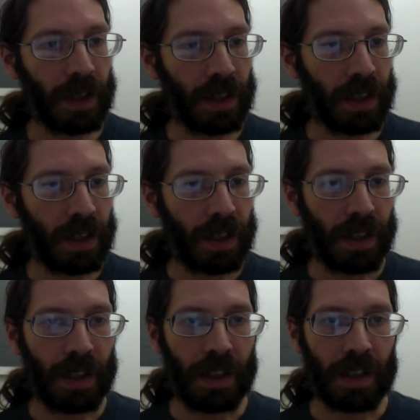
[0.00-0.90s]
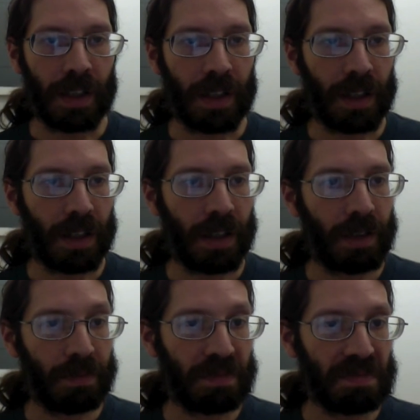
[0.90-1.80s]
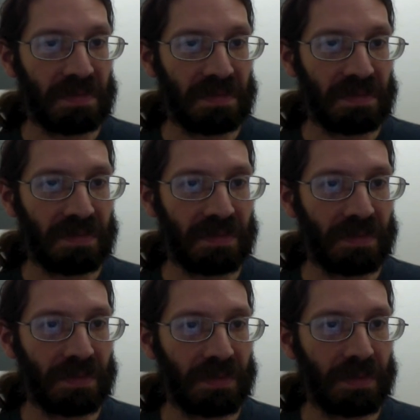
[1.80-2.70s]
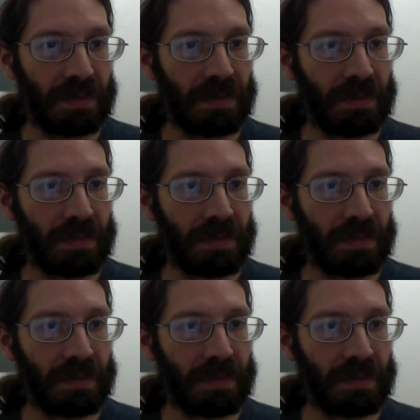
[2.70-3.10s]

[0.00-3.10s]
Nothing is said.